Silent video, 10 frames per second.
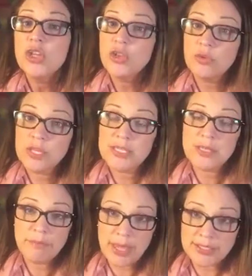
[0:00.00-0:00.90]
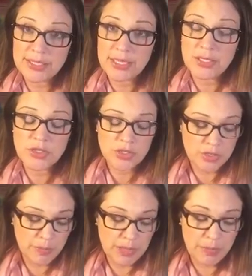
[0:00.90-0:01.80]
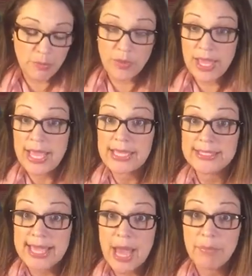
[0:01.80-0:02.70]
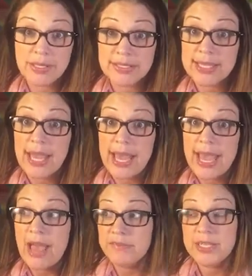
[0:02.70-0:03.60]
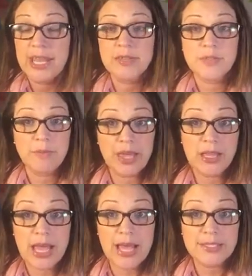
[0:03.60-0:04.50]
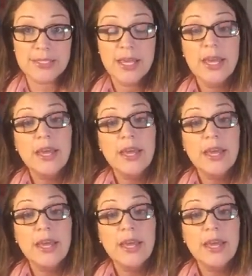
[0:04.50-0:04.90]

You need to message the people ASAP and say, I have to cancel my class.